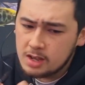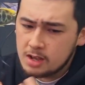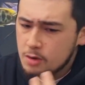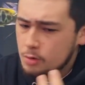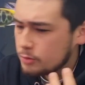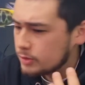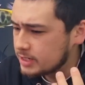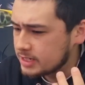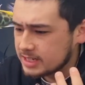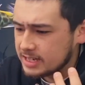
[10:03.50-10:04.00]

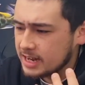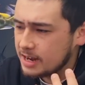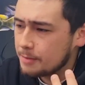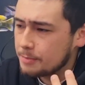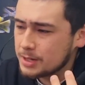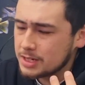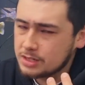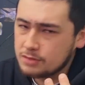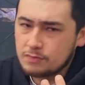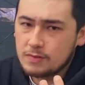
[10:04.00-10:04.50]
we just get a
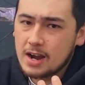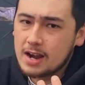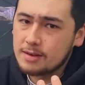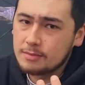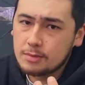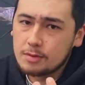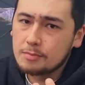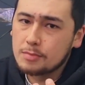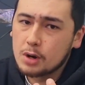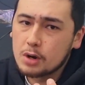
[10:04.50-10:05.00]
bunch of
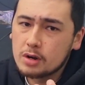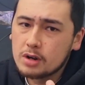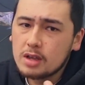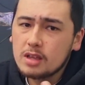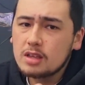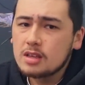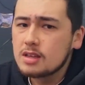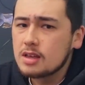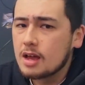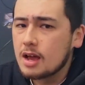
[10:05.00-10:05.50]
random Mbuna,
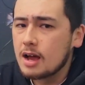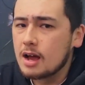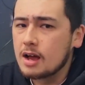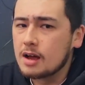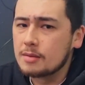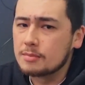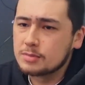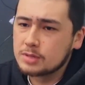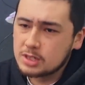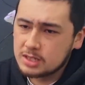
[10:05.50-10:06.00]

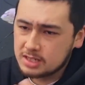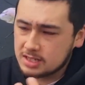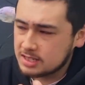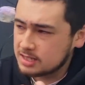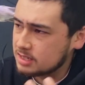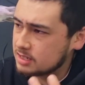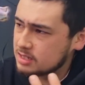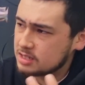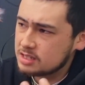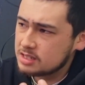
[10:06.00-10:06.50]
just
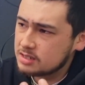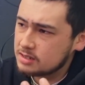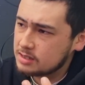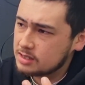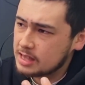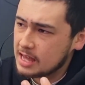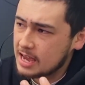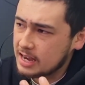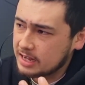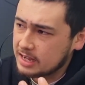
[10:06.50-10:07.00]

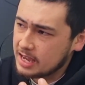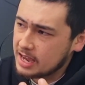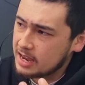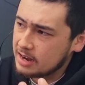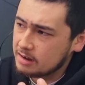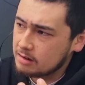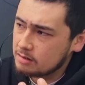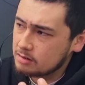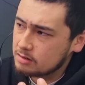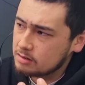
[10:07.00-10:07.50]
that get
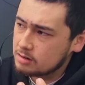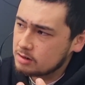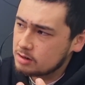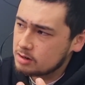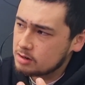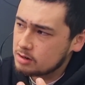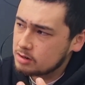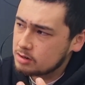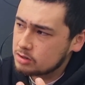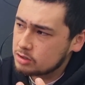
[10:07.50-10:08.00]

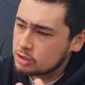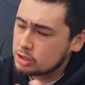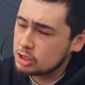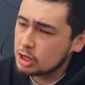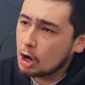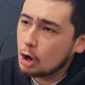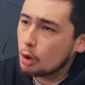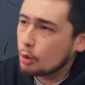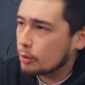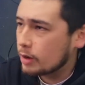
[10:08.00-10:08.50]

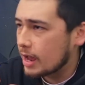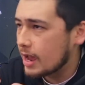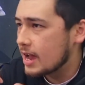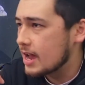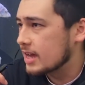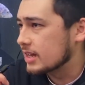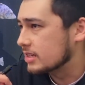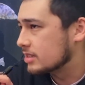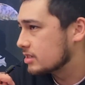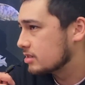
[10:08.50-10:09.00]
sold
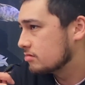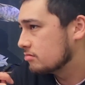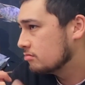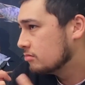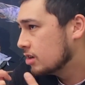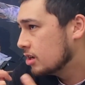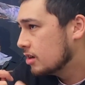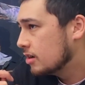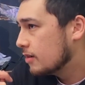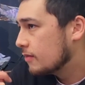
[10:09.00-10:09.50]
as,
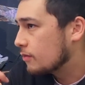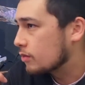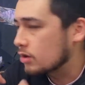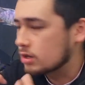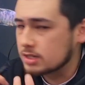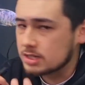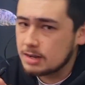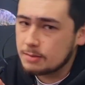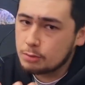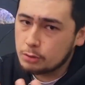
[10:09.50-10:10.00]
for
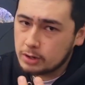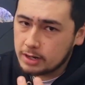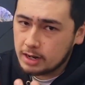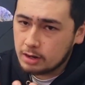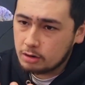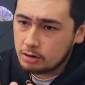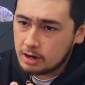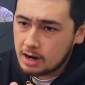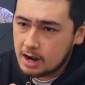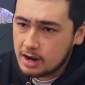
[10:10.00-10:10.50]
example,
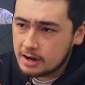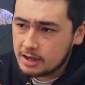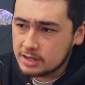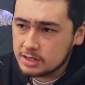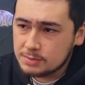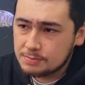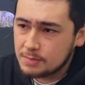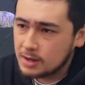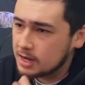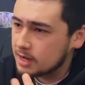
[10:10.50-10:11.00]
elongatus,
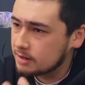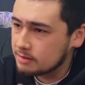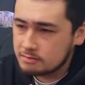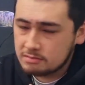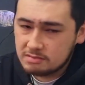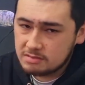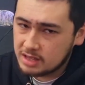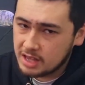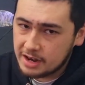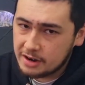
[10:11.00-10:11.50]
but
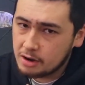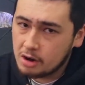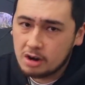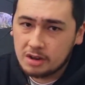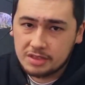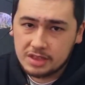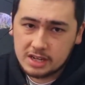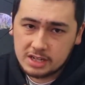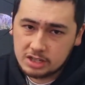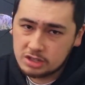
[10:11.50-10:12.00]
they're
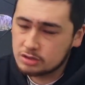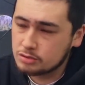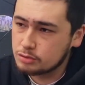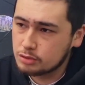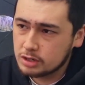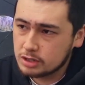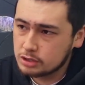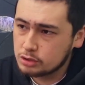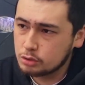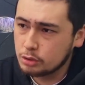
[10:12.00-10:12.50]
not. They're just
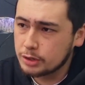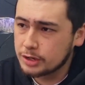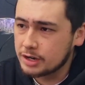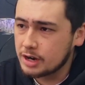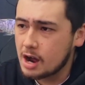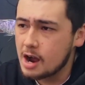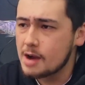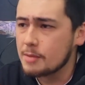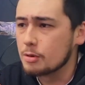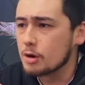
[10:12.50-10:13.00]
assorted
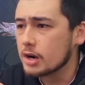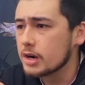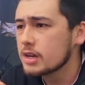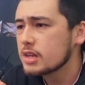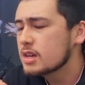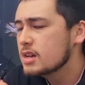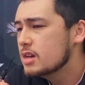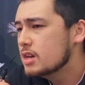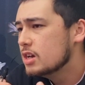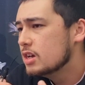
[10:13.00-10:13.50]
hybrid.
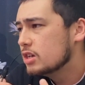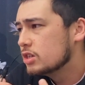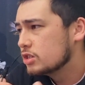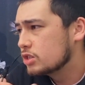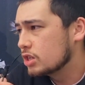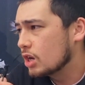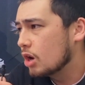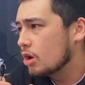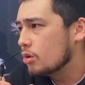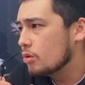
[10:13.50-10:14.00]

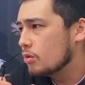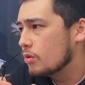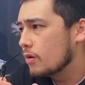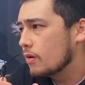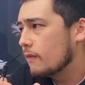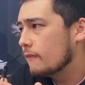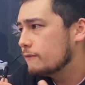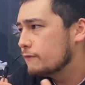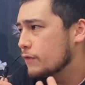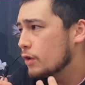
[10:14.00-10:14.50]
So
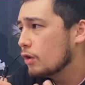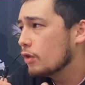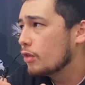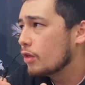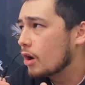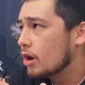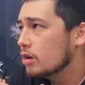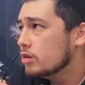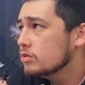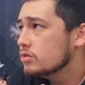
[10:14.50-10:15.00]
for
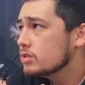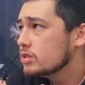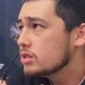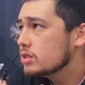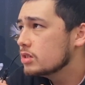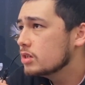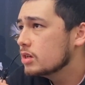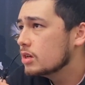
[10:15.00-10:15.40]
those,